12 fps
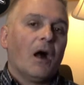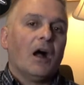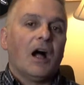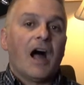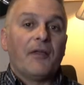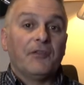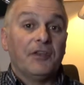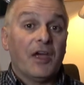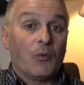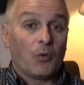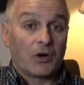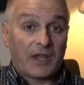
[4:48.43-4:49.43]
on the
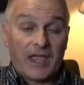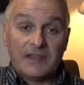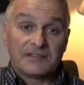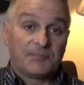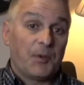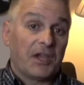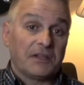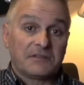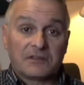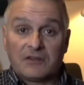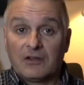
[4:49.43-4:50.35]
network as spigots